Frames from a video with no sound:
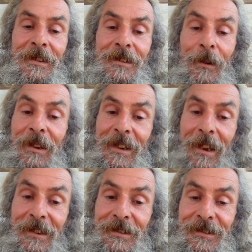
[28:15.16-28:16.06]
So I think
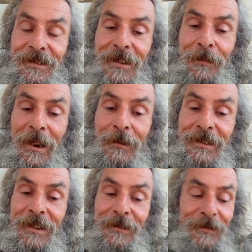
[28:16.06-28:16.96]
that's about
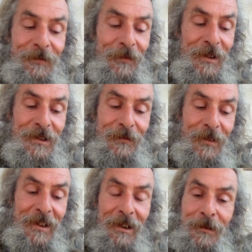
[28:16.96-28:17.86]
it for this
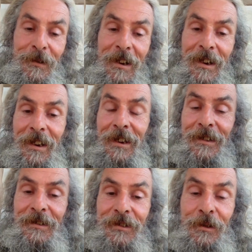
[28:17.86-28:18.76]
video.
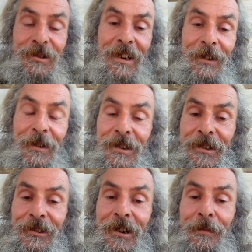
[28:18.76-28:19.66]
Do check the
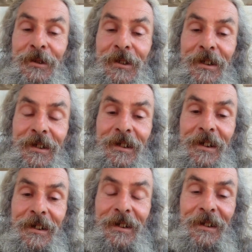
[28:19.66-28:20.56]
description.
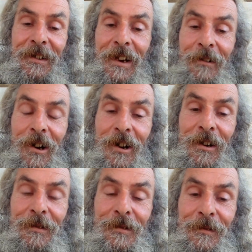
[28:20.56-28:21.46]
There
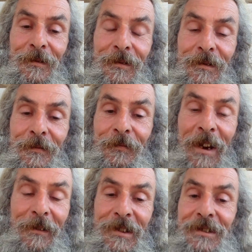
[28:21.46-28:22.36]
are
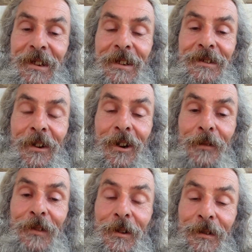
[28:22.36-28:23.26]
various things that I
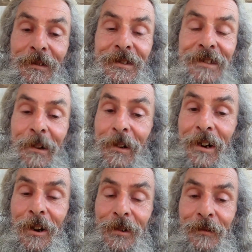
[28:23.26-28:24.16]
offer: tarot
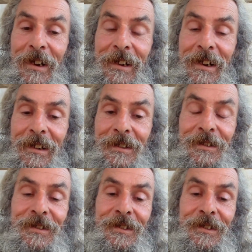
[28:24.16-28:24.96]
card readings,